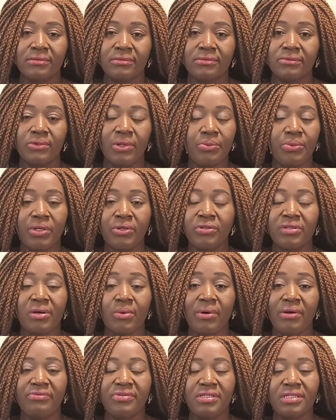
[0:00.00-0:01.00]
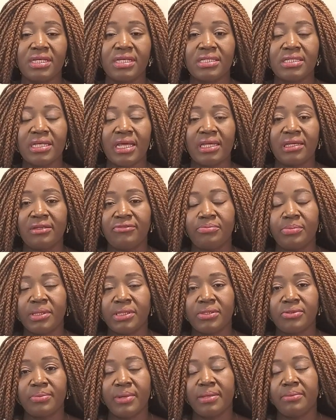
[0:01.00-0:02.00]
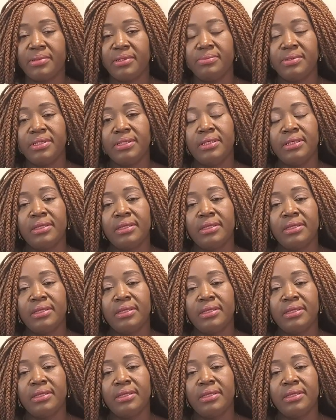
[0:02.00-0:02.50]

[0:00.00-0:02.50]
when we got our visas, I gave birth to my baby.